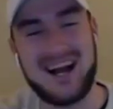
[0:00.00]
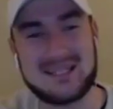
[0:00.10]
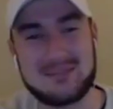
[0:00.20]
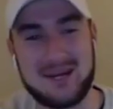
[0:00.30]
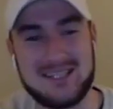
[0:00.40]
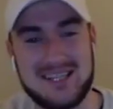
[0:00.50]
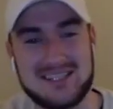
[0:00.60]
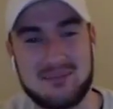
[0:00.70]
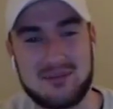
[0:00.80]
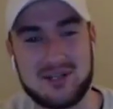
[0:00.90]
spicy is
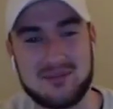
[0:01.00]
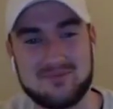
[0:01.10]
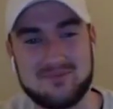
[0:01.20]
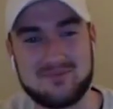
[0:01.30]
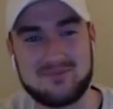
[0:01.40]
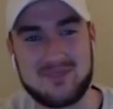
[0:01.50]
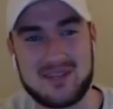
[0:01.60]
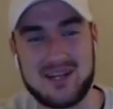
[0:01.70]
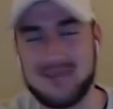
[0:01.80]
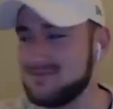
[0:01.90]
number 2. Okay.
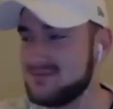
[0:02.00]
Yeah.